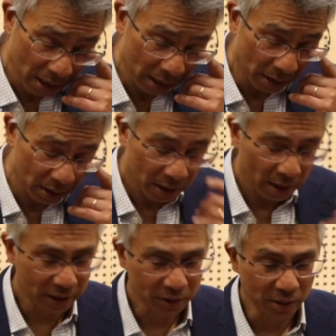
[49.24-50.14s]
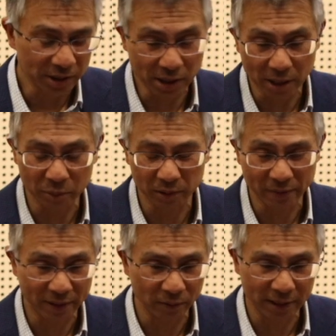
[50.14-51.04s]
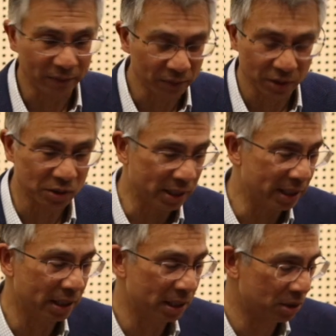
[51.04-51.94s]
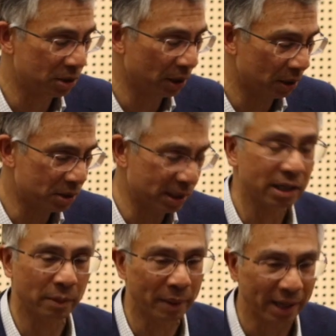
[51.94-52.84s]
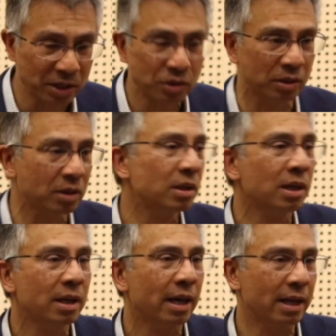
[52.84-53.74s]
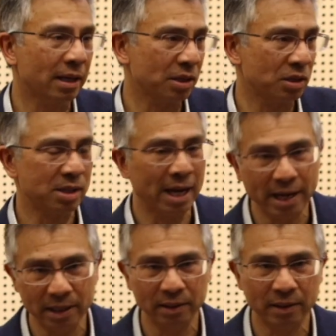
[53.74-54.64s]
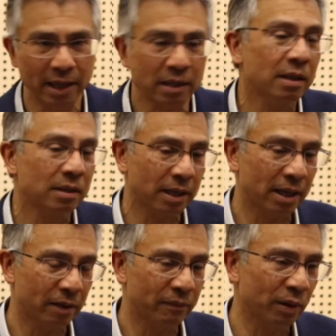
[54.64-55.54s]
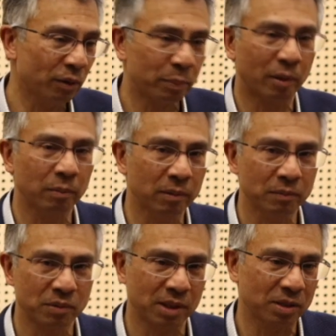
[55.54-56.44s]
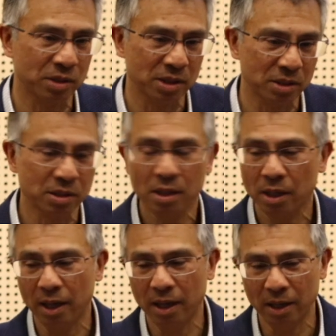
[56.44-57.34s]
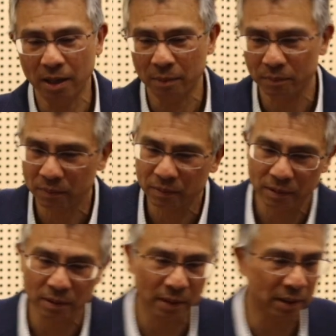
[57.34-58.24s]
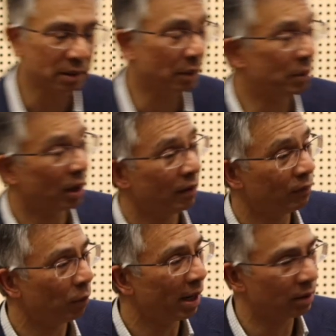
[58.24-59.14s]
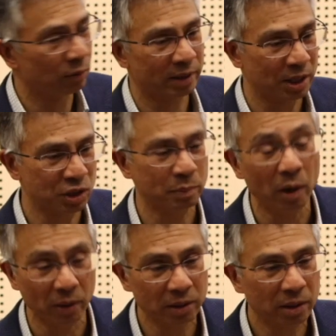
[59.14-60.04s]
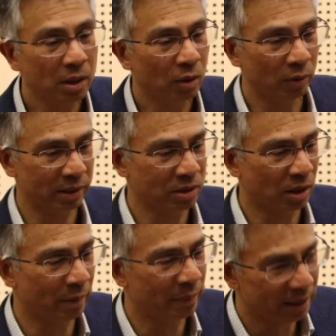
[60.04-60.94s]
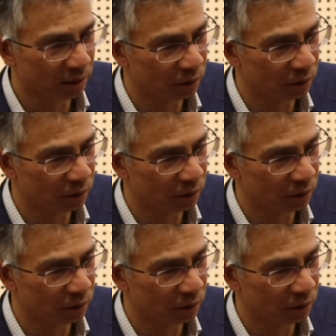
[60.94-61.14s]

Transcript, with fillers: you know, a good example of health advocacy is seeing a patient and understanding that they have health problems such as um, they're a bit overweight or they smoke or their diabetic